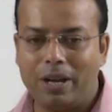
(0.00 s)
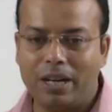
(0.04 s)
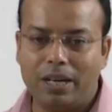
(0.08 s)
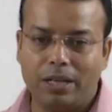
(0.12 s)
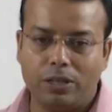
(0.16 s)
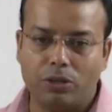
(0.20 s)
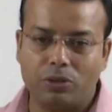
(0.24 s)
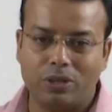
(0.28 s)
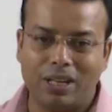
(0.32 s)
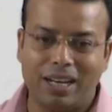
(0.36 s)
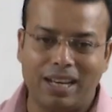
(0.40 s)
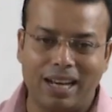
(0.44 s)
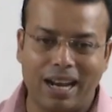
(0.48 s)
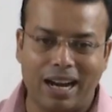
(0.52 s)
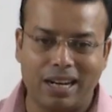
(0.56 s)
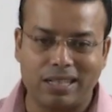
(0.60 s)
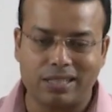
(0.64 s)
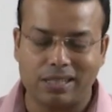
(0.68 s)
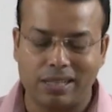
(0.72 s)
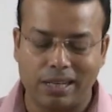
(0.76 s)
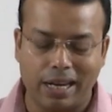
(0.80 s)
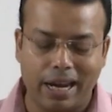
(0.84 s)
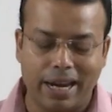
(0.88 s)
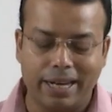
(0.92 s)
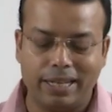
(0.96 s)
into the last
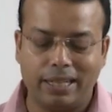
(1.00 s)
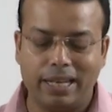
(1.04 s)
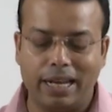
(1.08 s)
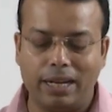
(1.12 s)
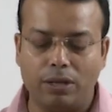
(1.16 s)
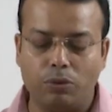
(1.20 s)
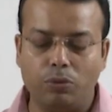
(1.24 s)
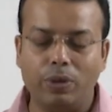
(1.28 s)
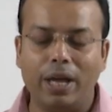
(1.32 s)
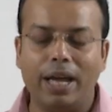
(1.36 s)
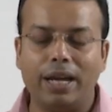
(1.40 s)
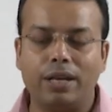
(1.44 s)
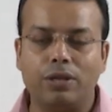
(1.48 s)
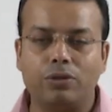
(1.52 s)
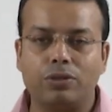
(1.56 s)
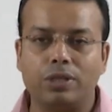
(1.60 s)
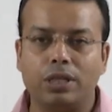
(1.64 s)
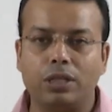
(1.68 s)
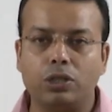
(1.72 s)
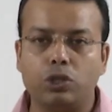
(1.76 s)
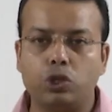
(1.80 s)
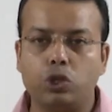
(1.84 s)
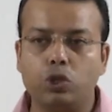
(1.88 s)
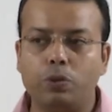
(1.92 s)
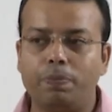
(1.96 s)
slide that we are
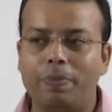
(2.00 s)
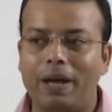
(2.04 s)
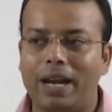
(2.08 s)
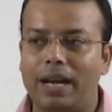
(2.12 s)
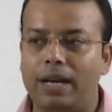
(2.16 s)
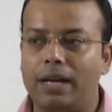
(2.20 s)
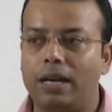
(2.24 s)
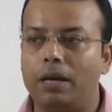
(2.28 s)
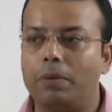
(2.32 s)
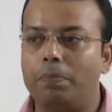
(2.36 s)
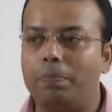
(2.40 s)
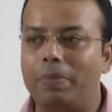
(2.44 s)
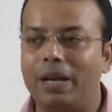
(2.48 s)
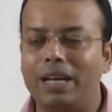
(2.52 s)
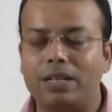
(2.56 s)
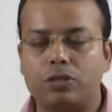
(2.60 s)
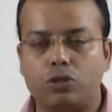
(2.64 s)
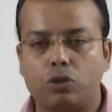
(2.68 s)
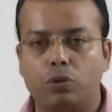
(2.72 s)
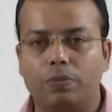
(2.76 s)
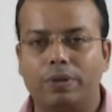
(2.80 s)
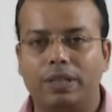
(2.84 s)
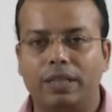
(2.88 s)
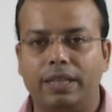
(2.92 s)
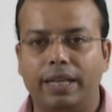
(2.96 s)
using two parallel plates
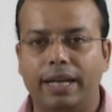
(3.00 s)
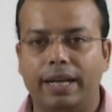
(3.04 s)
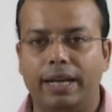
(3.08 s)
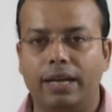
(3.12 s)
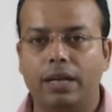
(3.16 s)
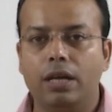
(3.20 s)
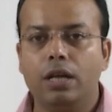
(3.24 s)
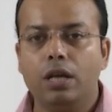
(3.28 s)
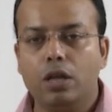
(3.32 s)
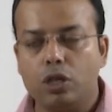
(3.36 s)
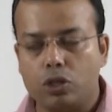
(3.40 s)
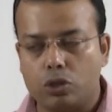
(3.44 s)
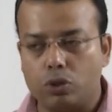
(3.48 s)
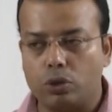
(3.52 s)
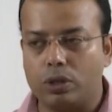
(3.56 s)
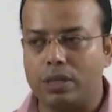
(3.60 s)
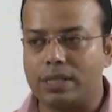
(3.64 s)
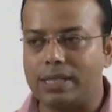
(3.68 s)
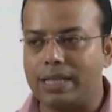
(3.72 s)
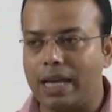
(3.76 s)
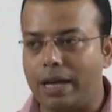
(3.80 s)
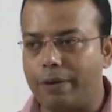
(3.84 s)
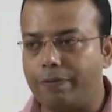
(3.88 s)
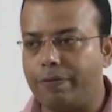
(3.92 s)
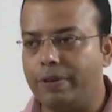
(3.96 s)
over there. So, the
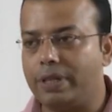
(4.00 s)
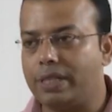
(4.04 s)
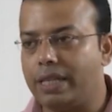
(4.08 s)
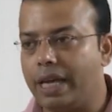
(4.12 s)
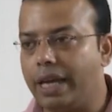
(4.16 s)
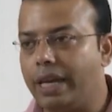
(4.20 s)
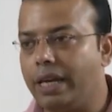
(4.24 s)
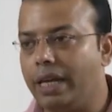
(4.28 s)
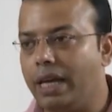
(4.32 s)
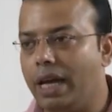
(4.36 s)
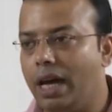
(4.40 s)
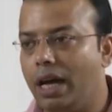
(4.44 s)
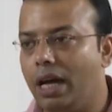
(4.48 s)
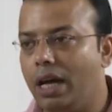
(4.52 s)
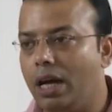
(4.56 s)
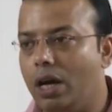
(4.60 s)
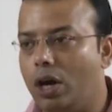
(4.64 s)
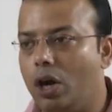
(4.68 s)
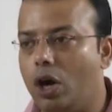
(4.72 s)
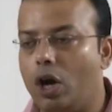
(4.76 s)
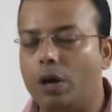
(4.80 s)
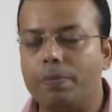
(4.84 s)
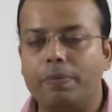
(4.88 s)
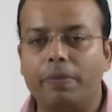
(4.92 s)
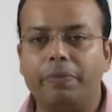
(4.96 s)
surface area
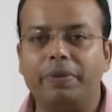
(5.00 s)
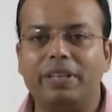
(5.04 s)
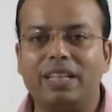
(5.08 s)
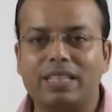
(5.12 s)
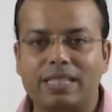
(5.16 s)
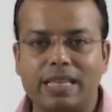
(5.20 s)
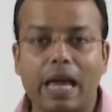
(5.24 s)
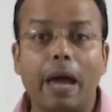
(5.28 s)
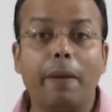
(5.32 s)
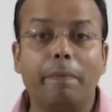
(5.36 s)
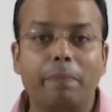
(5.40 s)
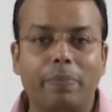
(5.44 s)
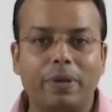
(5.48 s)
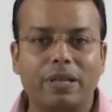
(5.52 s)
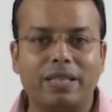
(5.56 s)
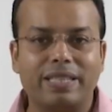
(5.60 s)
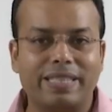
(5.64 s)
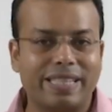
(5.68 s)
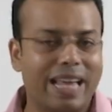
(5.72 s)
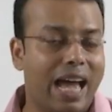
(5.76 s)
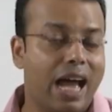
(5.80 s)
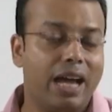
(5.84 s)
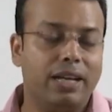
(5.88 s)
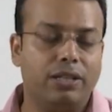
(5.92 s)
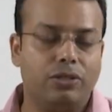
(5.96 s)
or maybe the sample
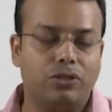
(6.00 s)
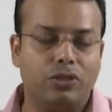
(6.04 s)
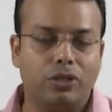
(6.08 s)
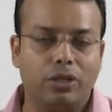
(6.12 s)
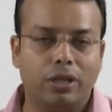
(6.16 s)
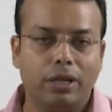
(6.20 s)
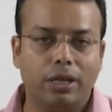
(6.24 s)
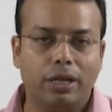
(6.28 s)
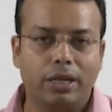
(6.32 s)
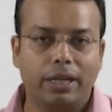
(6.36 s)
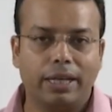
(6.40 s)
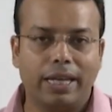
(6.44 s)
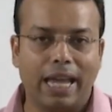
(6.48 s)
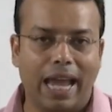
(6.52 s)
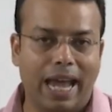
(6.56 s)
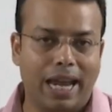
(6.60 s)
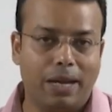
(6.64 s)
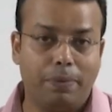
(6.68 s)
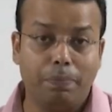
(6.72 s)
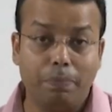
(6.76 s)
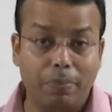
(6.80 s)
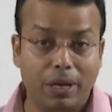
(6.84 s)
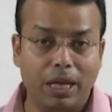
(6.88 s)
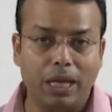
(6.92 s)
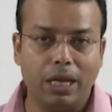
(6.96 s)
size
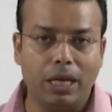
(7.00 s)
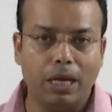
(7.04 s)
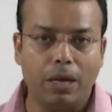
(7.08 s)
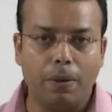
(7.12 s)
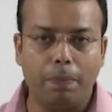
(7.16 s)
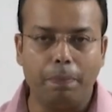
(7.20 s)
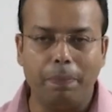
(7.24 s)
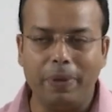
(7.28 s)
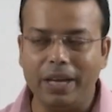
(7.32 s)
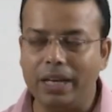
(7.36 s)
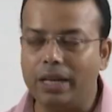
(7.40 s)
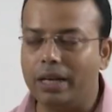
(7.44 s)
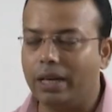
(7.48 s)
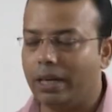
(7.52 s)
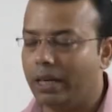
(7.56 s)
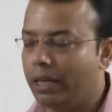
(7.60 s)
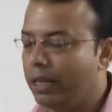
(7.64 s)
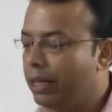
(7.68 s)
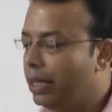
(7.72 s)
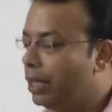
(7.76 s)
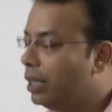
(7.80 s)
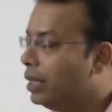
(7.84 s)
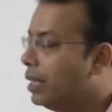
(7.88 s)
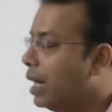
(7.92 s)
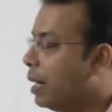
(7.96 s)
can be bigger
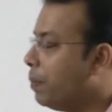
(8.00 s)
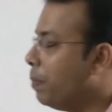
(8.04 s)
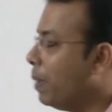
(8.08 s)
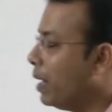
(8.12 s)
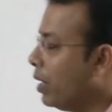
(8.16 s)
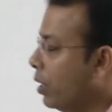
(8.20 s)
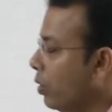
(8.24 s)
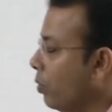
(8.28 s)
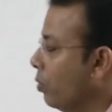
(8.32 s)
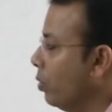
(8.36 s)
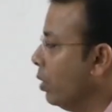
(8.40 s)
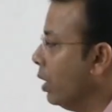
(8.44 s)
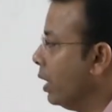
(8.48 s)
in that particular